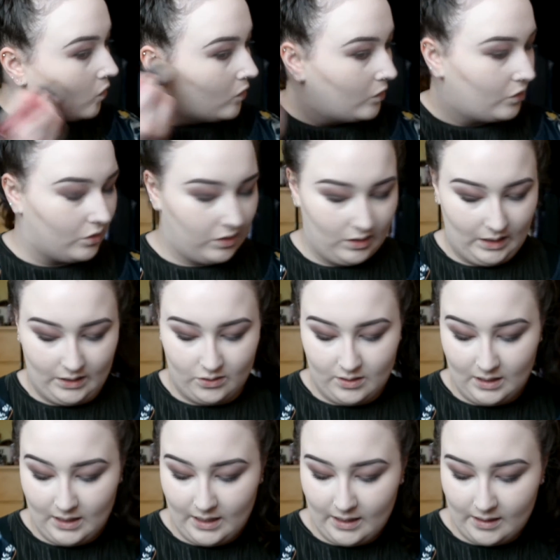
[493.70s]
And I just
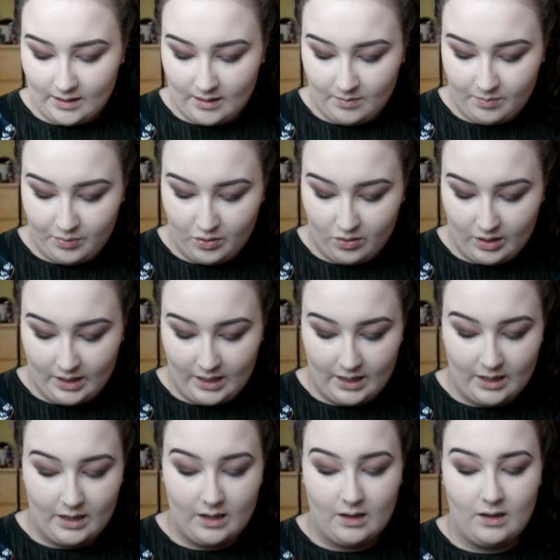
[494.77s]
literally like put
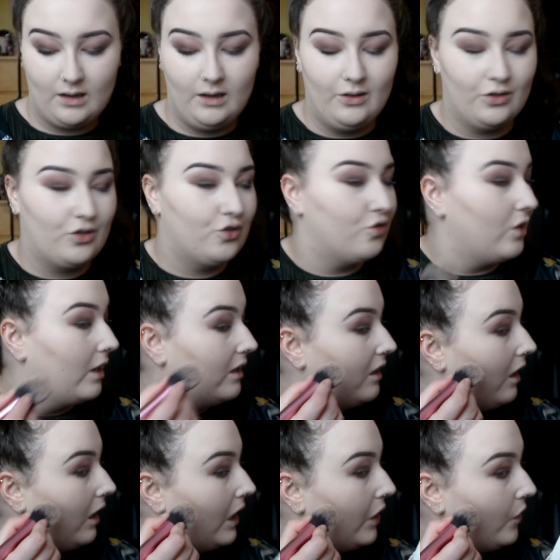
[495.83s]
it in a straight
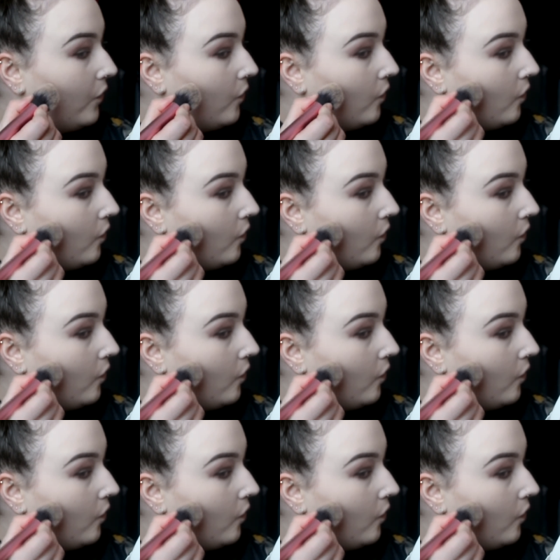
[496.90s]
line